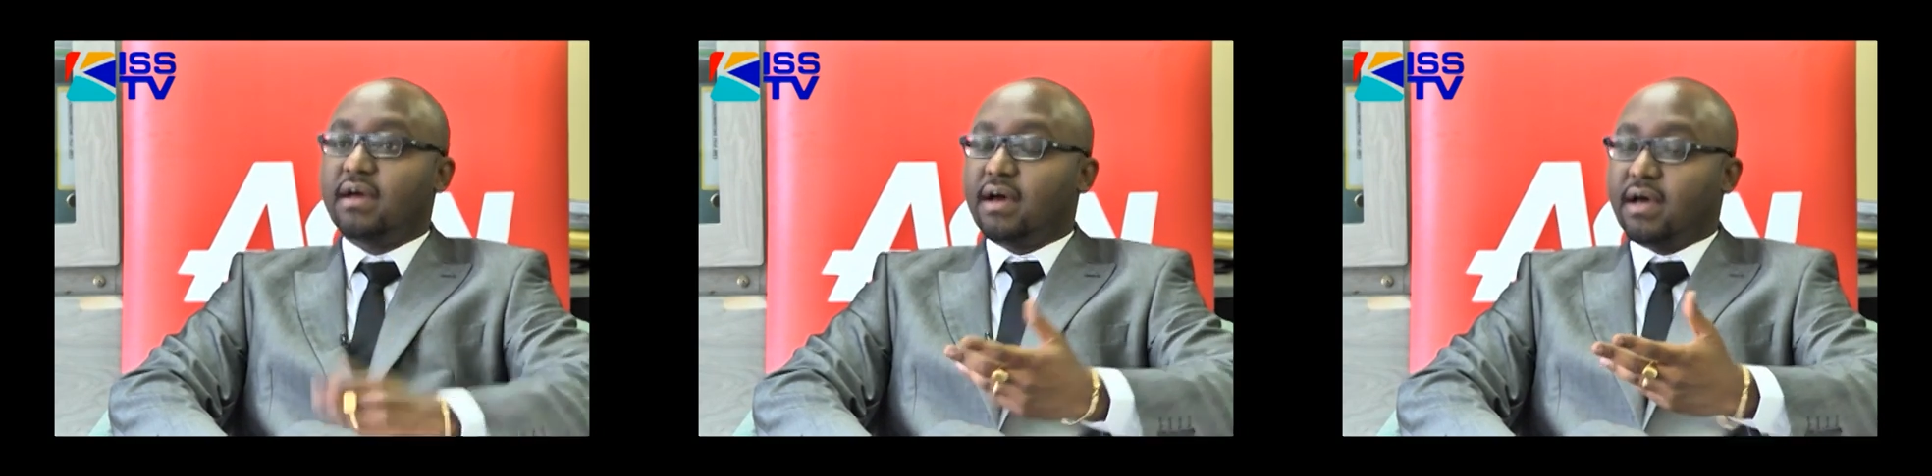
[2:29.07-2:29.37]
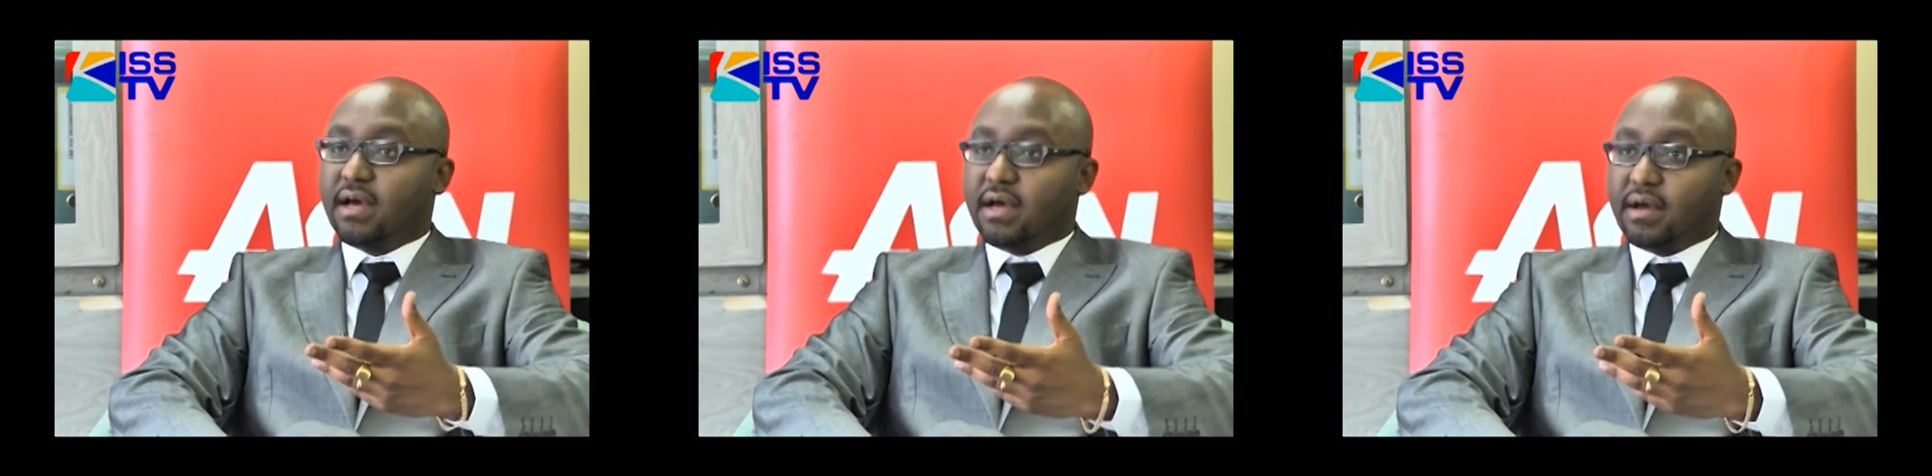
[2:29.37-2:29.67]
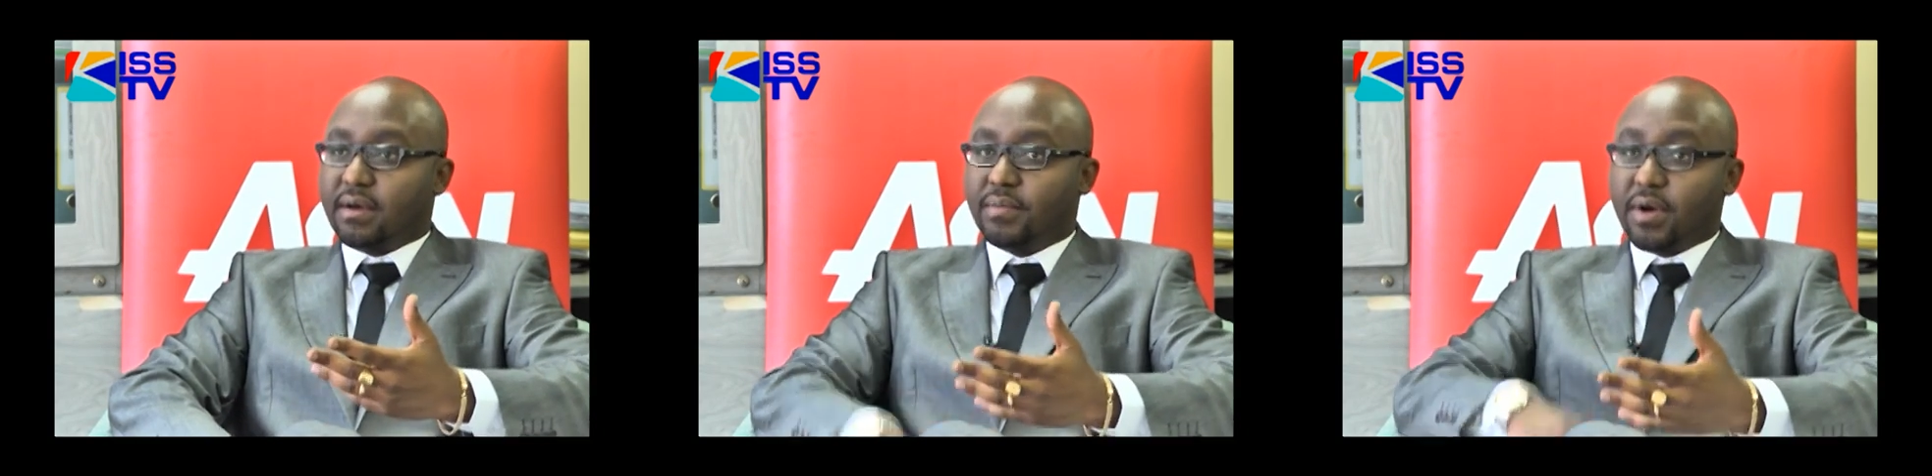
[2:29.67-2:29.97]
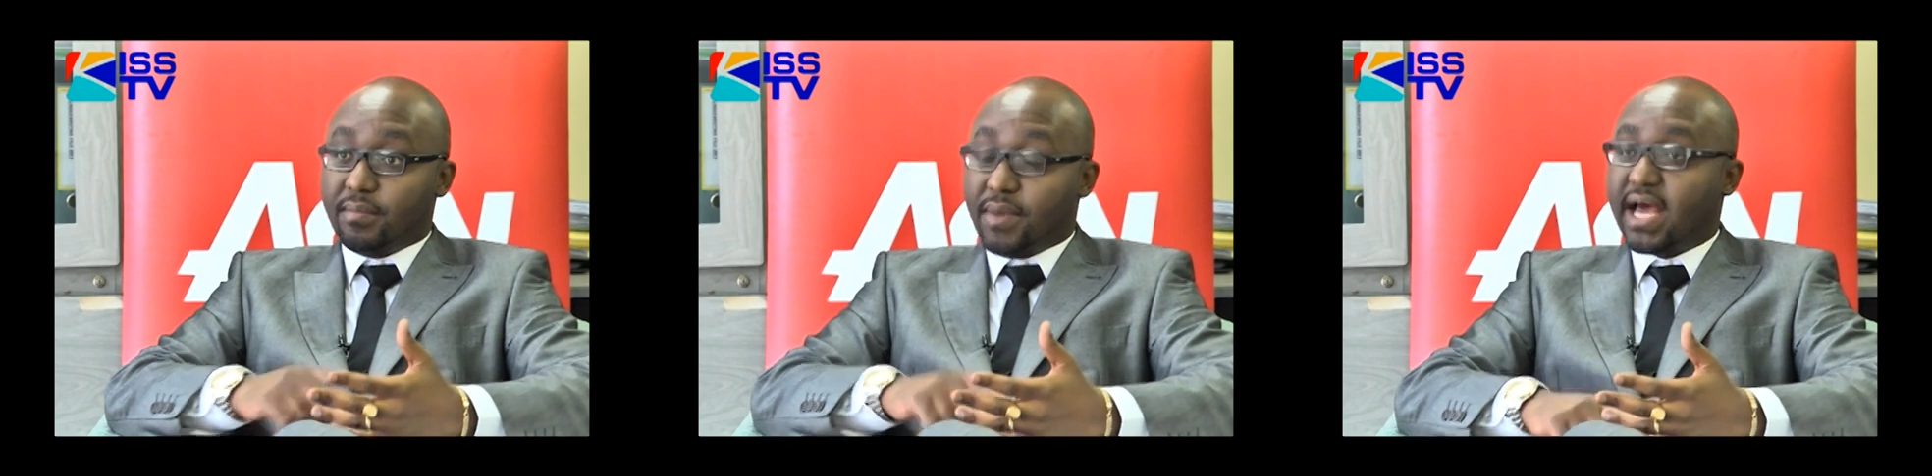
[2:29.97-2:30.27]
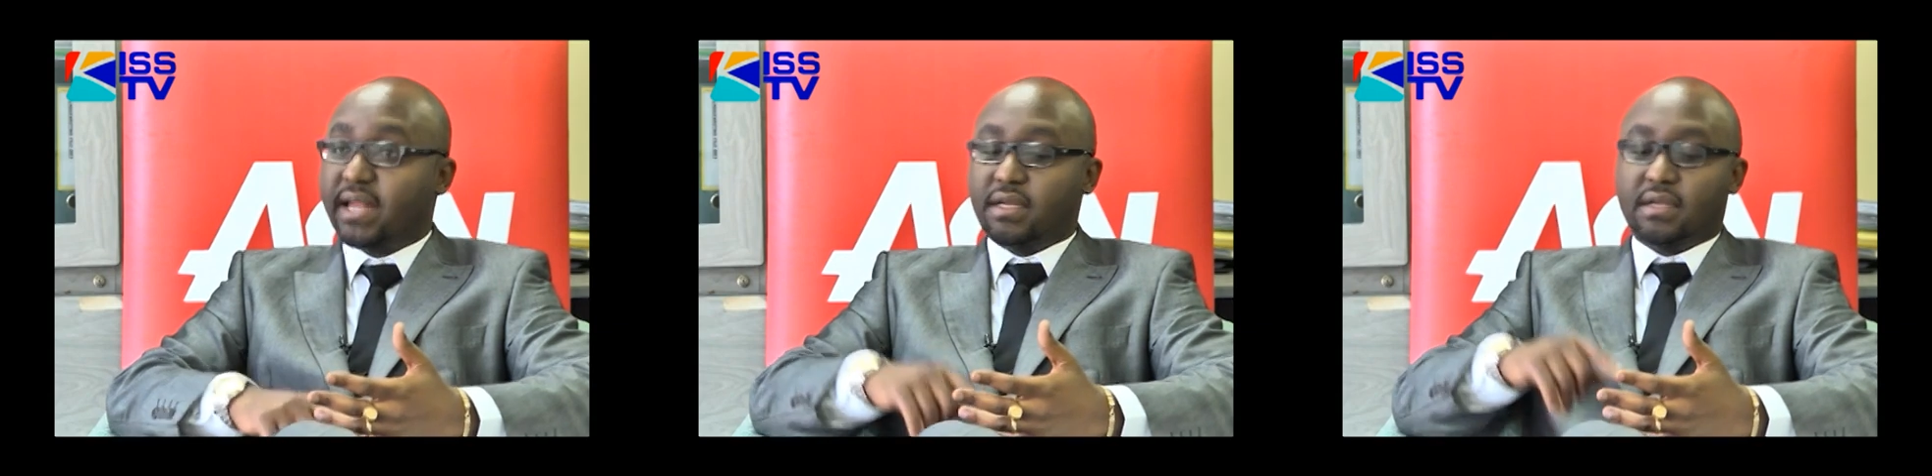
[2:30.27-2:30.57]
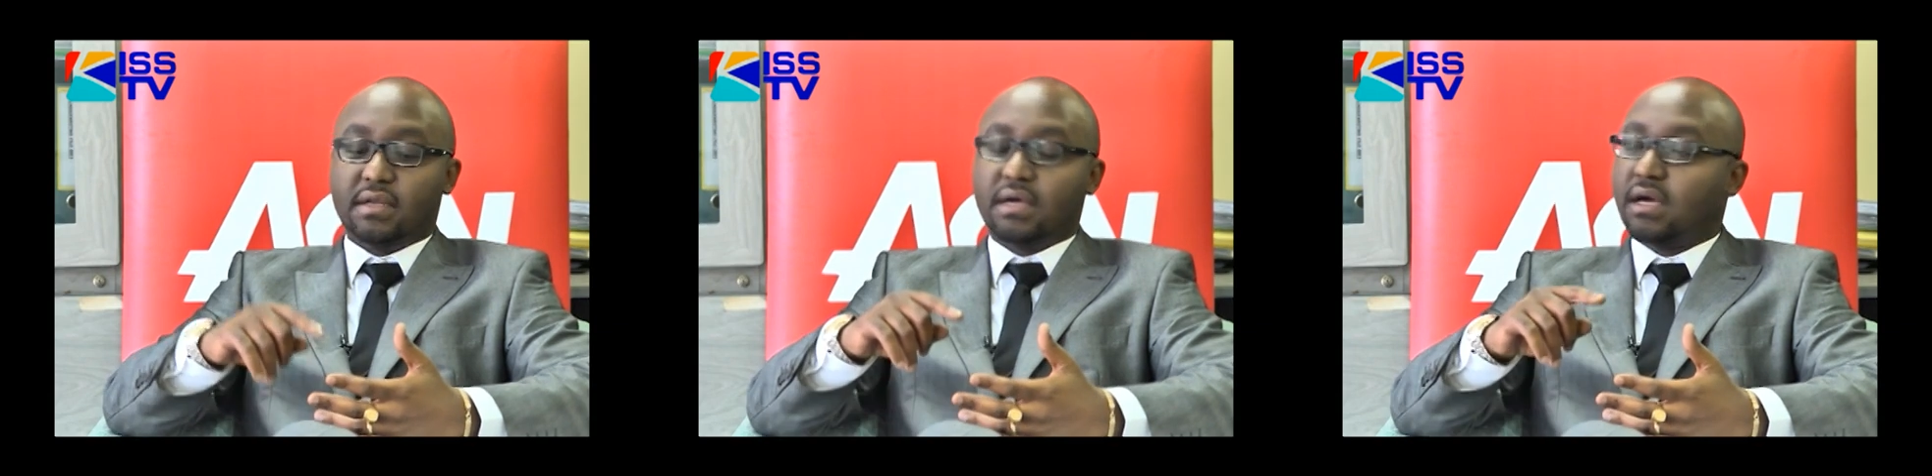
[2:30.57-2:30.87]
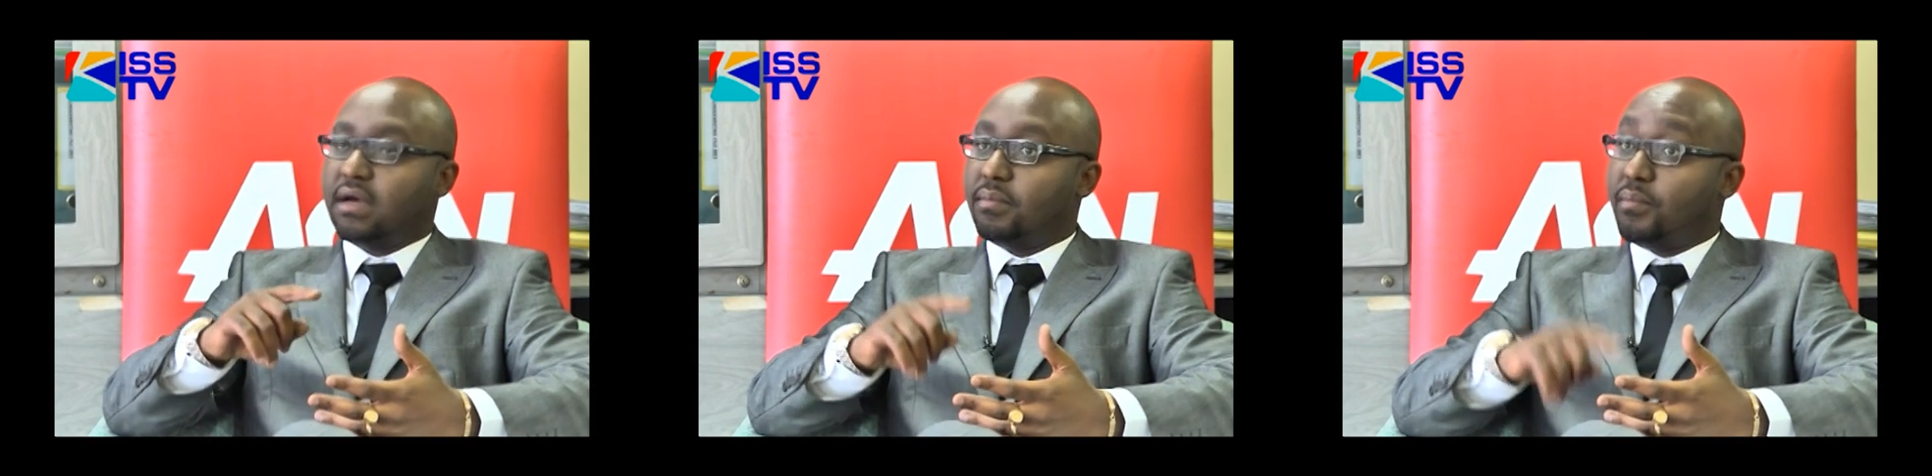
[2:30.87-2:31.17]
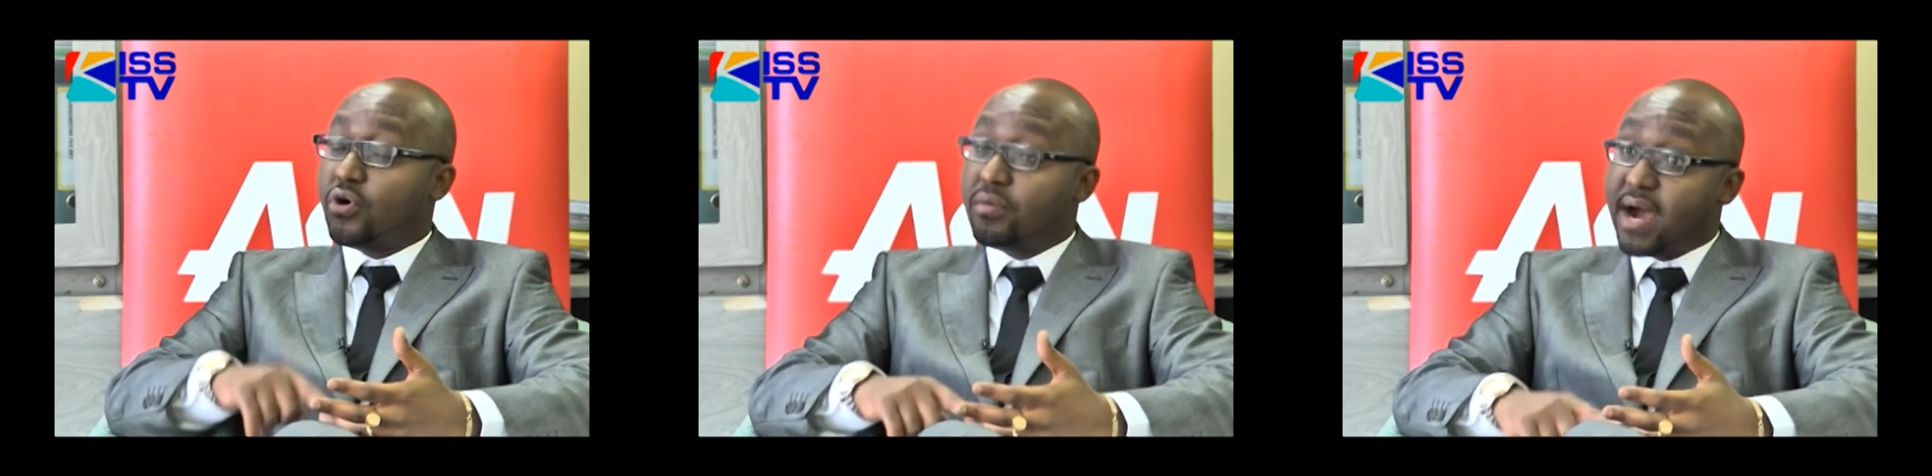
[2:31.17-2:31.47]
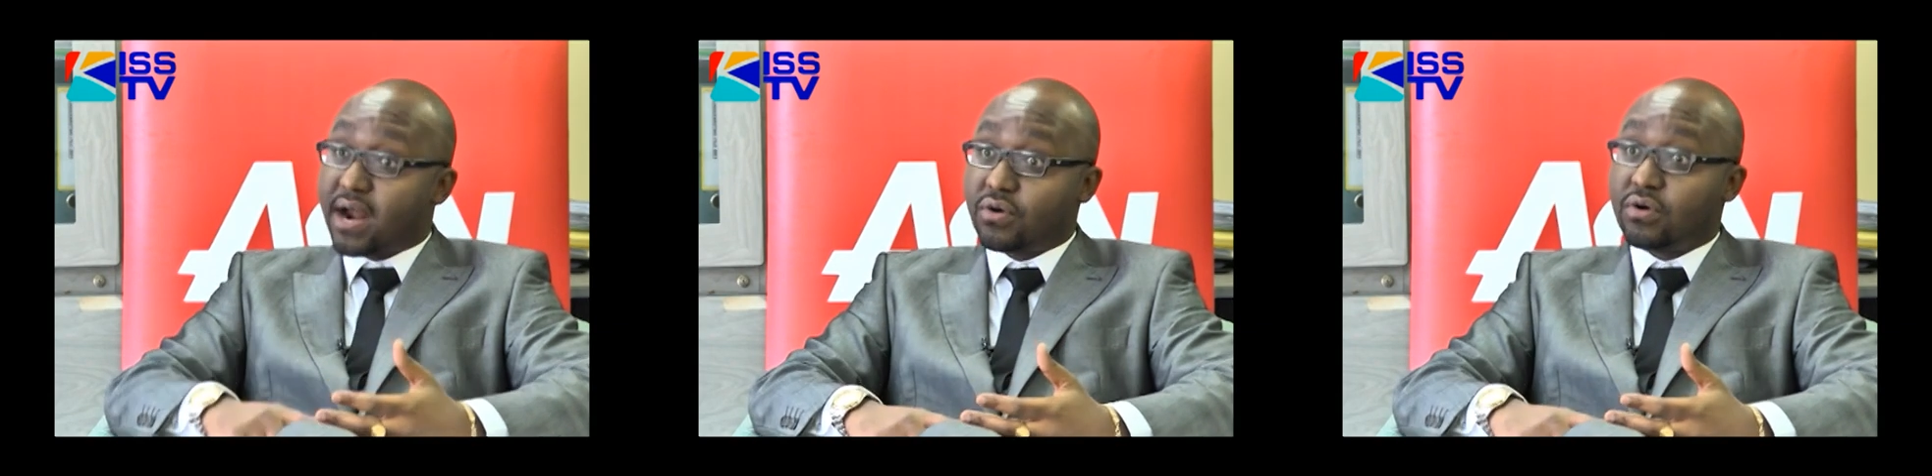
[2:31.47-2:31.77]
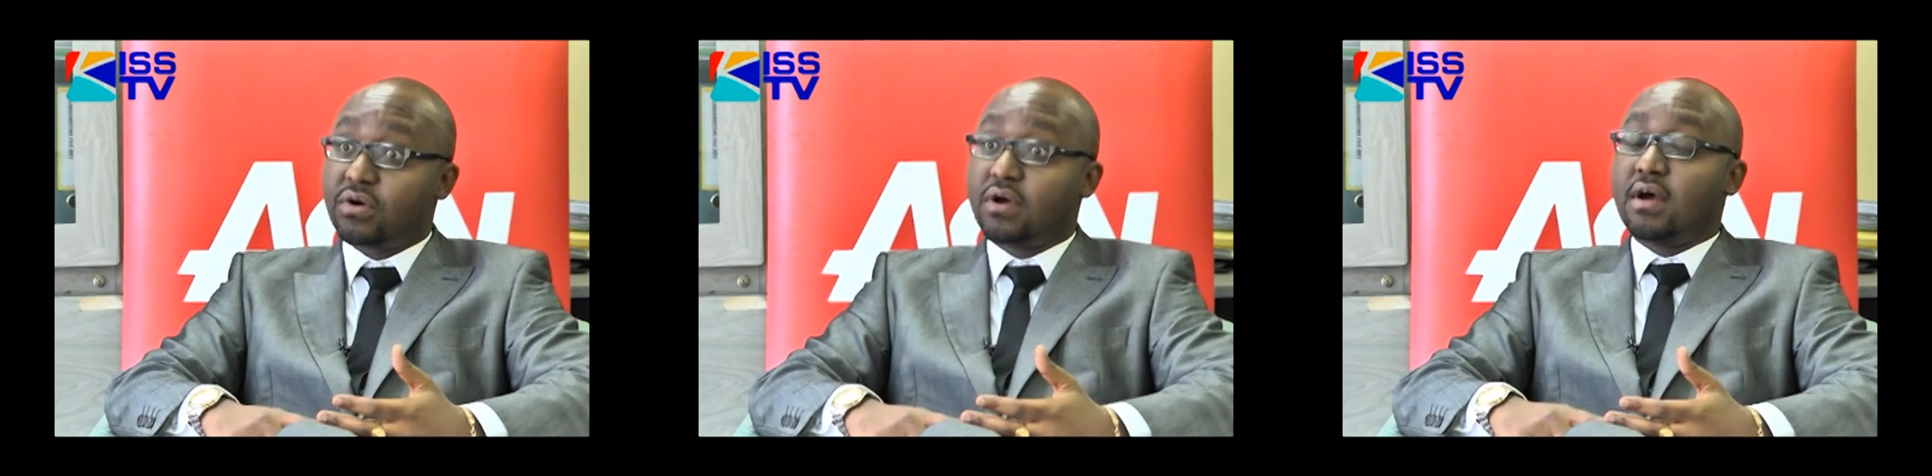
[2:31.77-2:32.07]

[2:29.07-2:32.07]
blood, bone marrow,